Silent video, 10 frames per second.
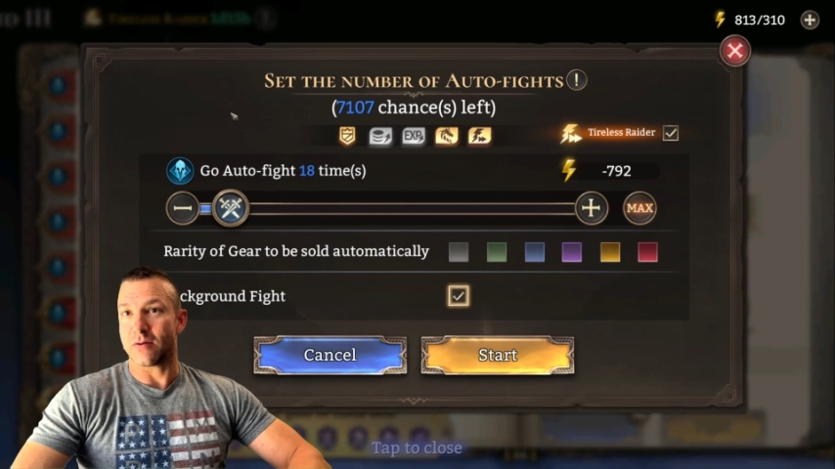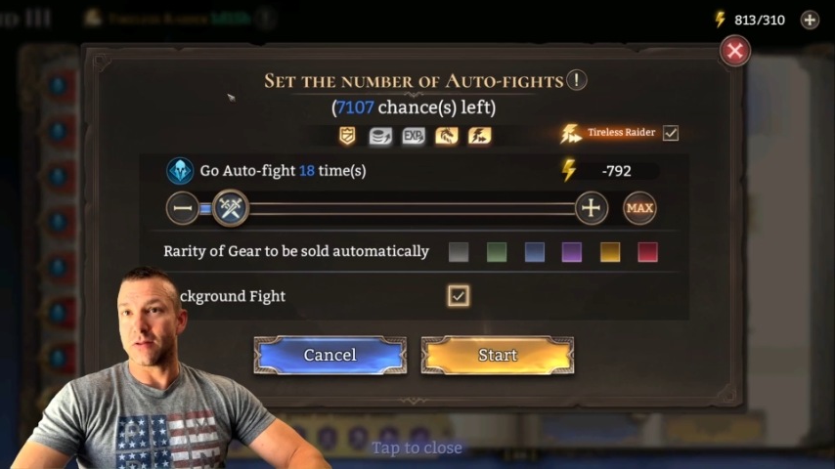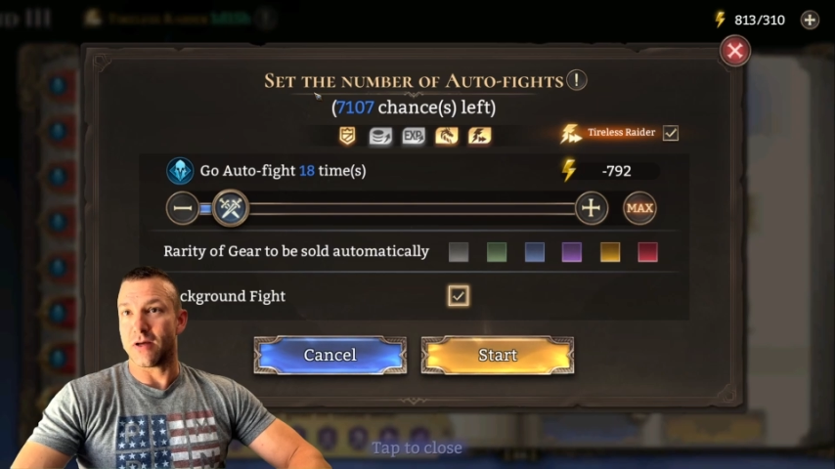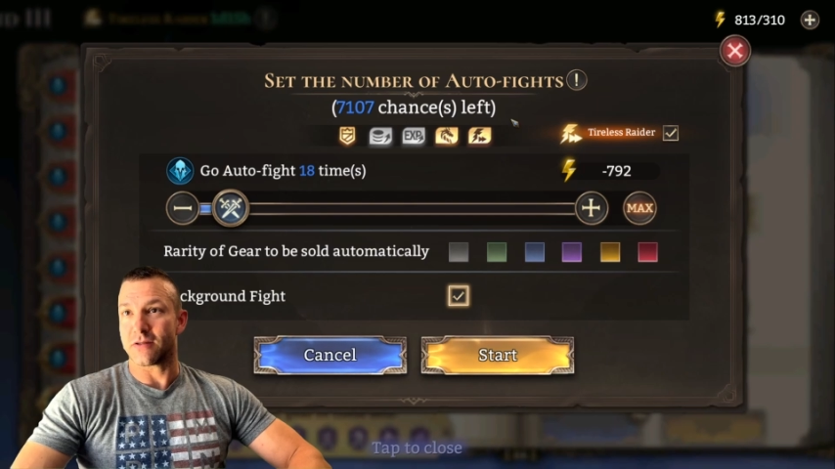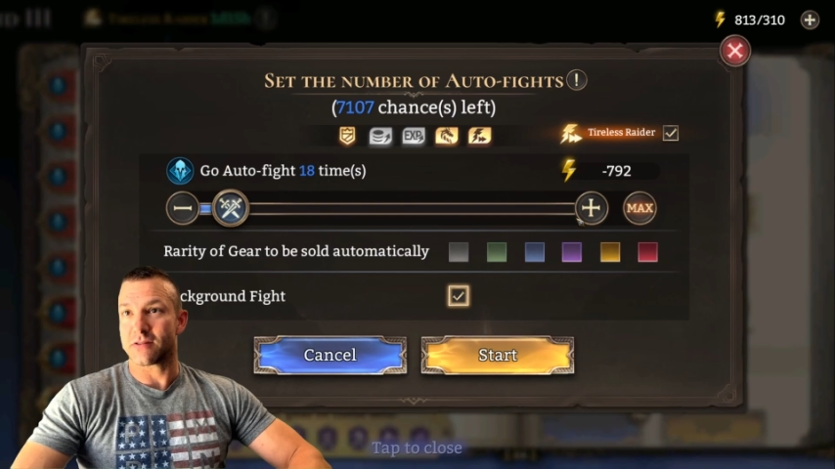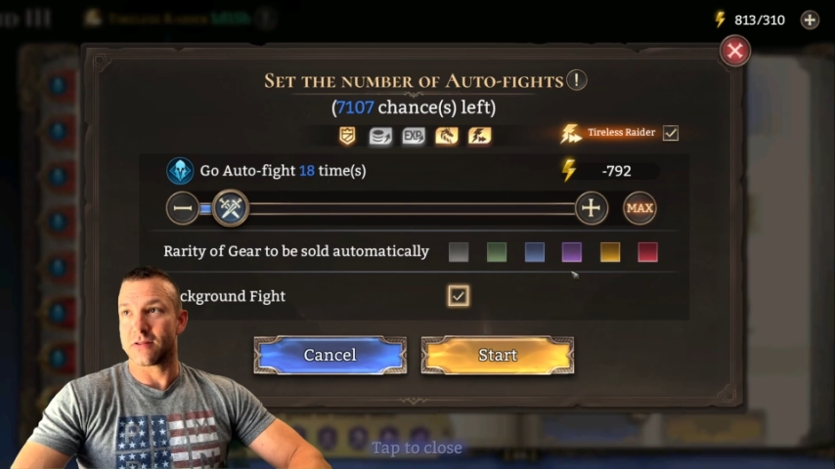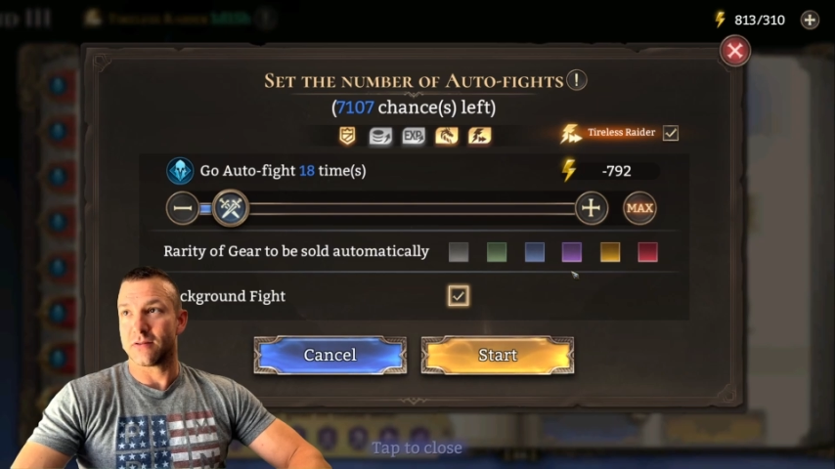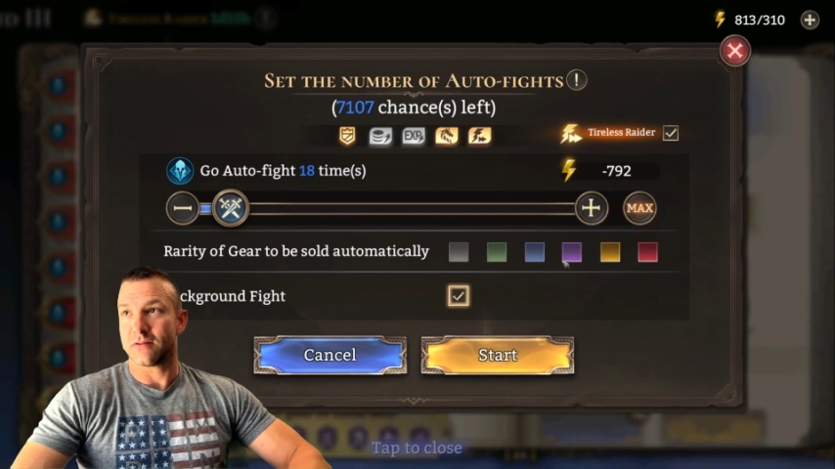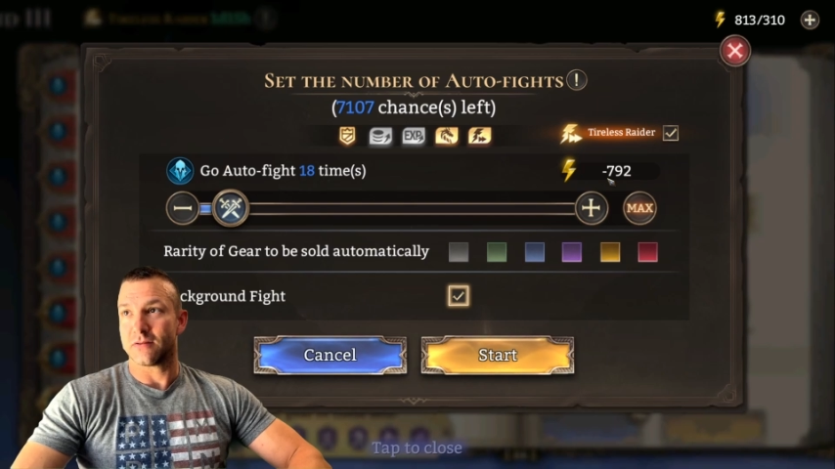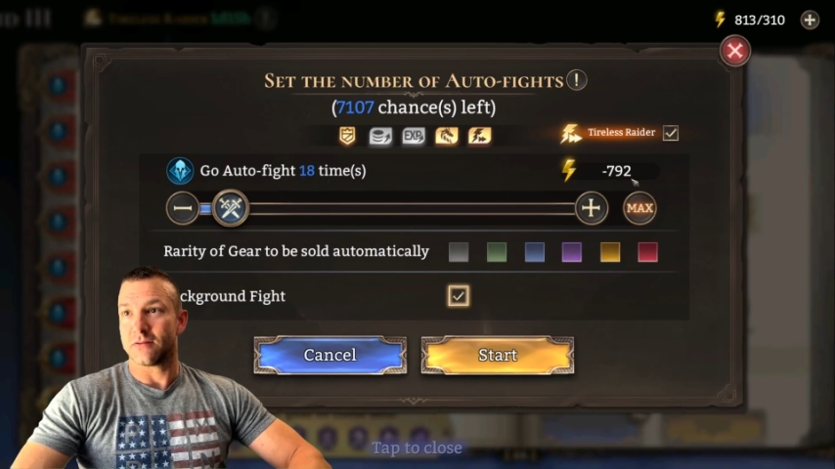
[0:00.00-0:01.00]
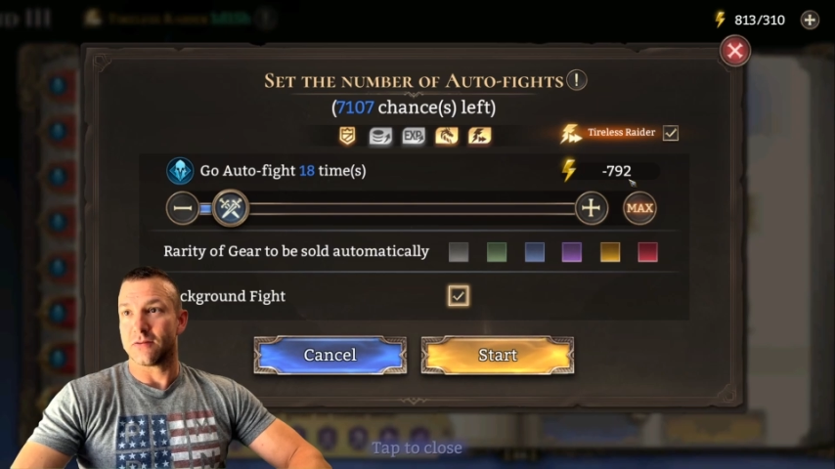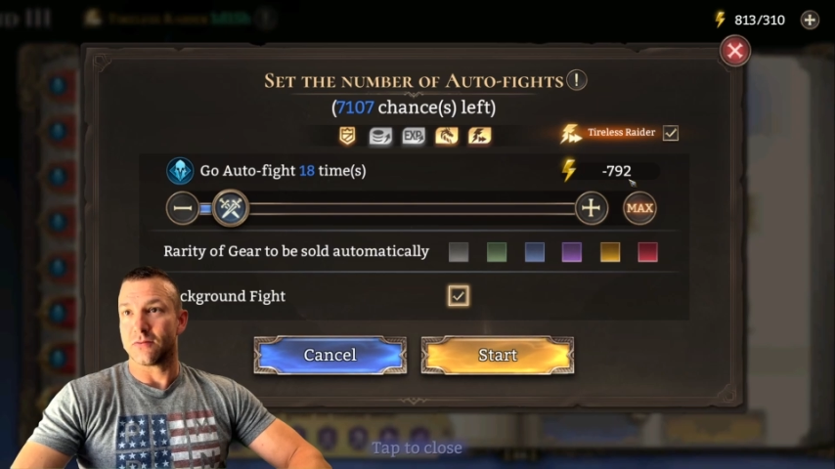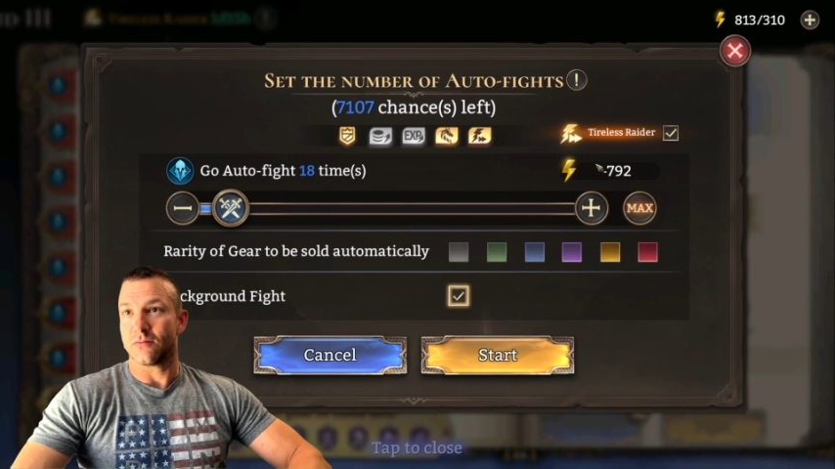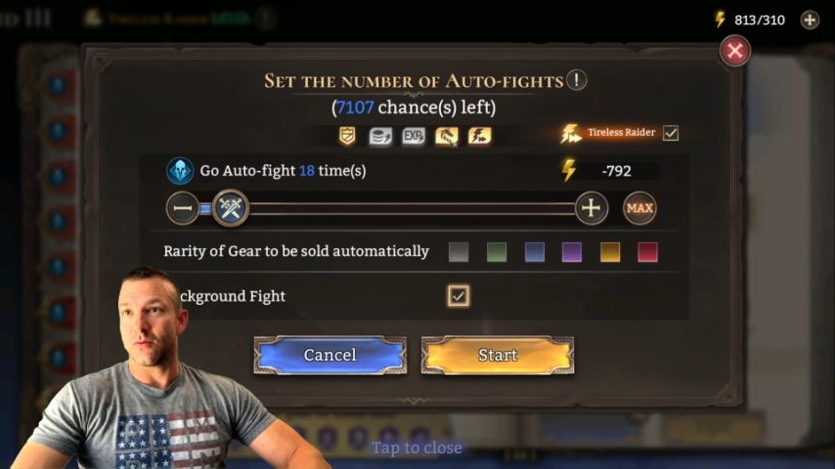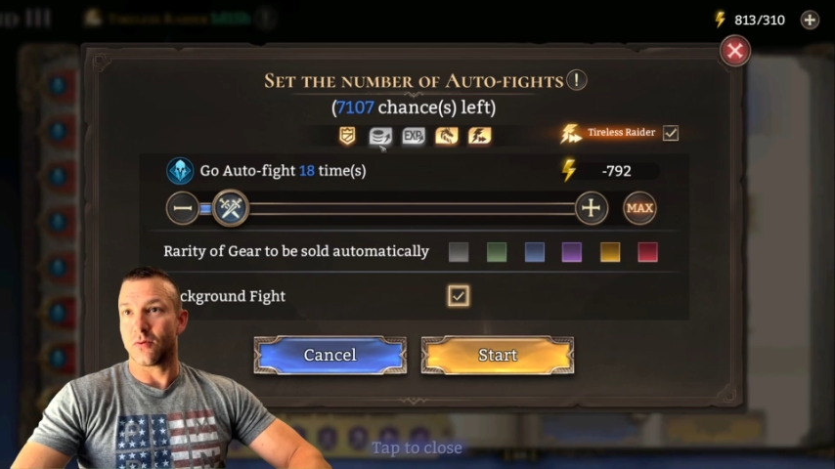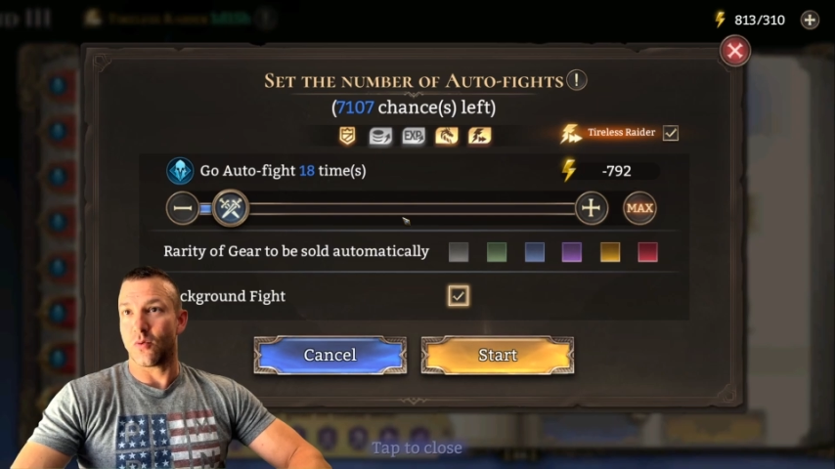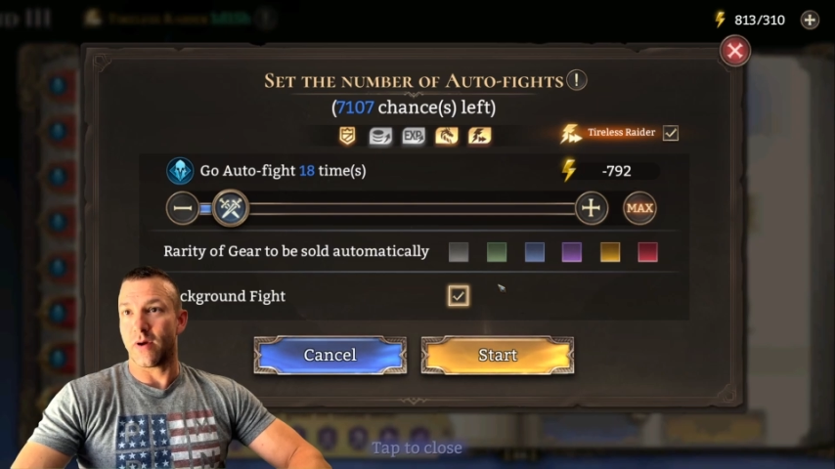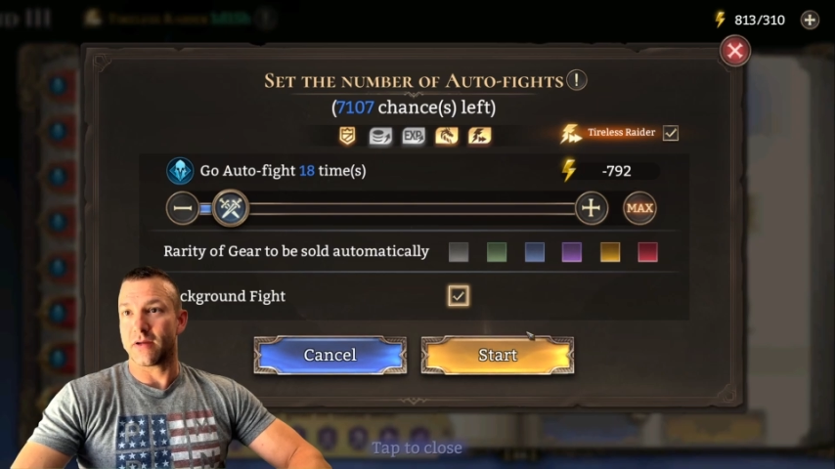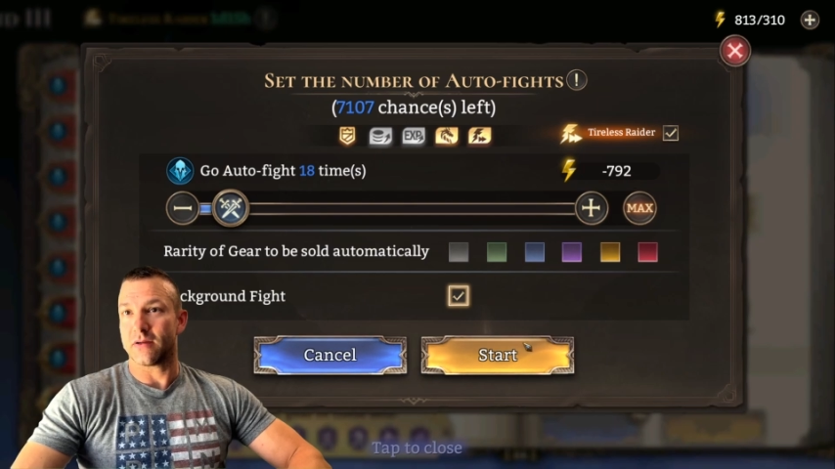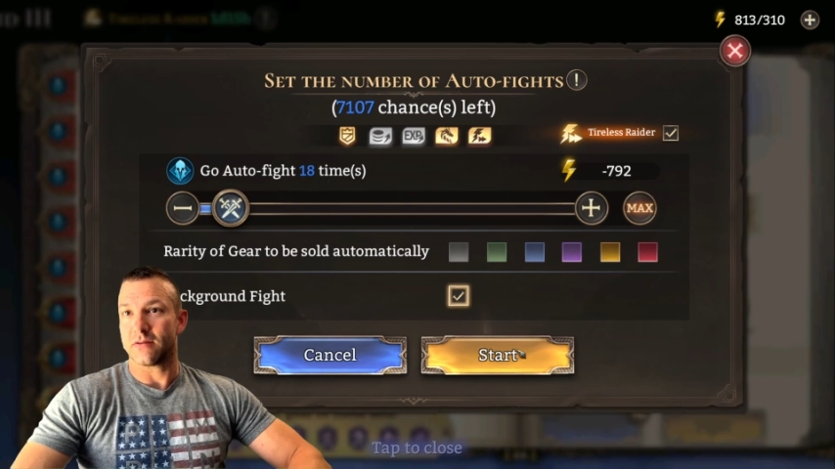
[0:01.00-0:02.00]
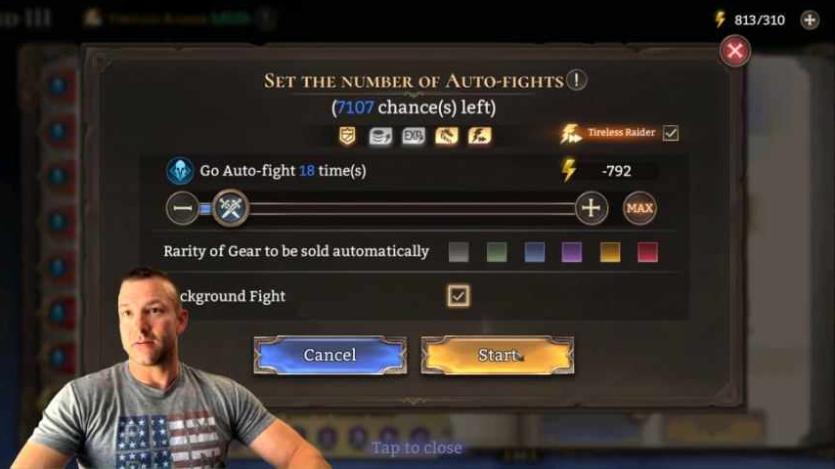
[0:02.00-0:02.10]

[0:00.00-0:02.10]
Lust real quick.